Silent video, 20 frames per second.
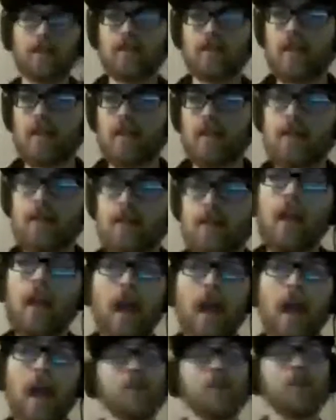heated about it
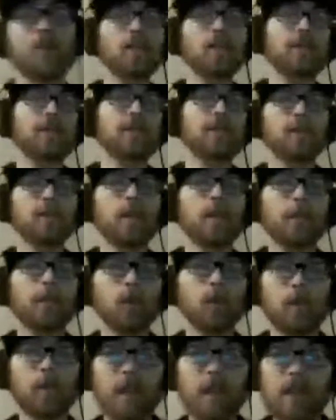because as
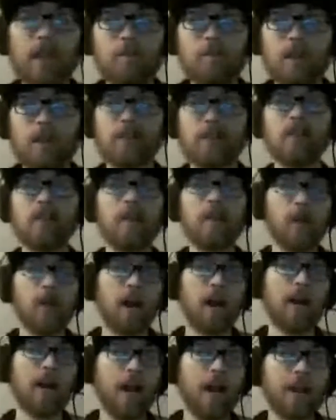heartless as people will
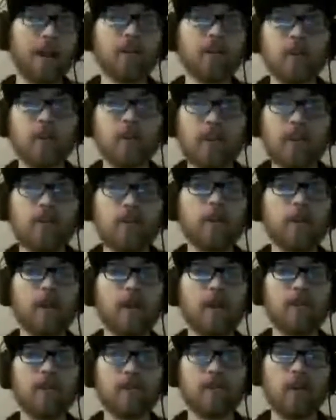paint me, I
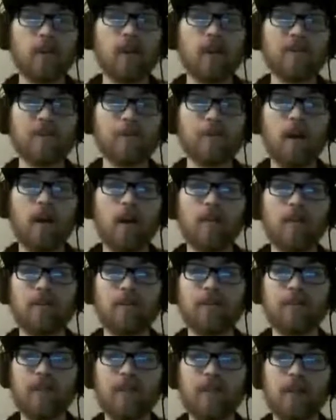actually do have a
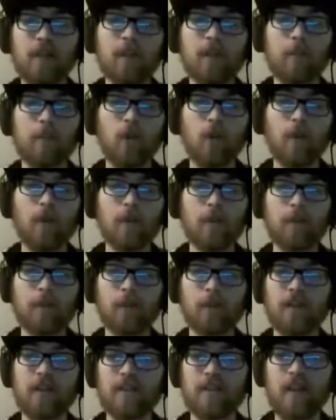soft spot for fucking
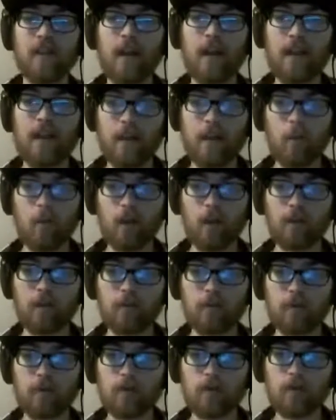poor people because I
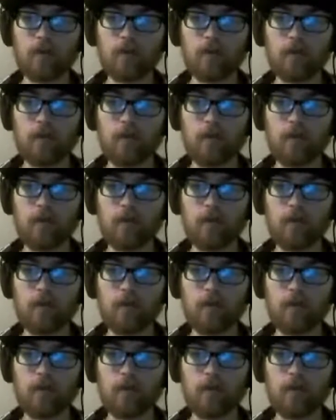am one.